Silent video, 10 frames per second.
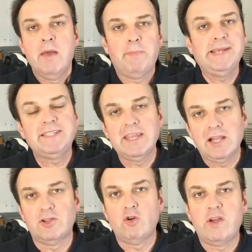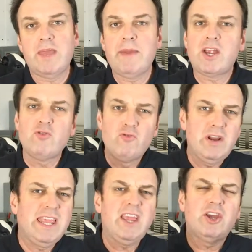Based in Illinois, they make a
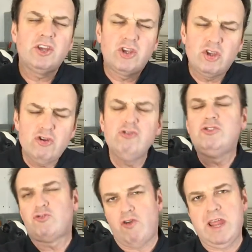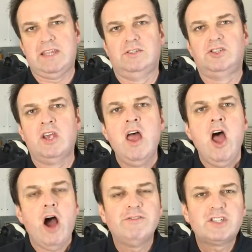really huge range
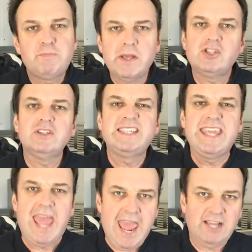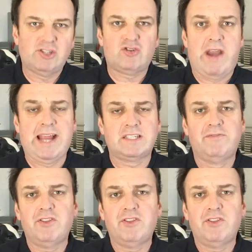of specialty extracts.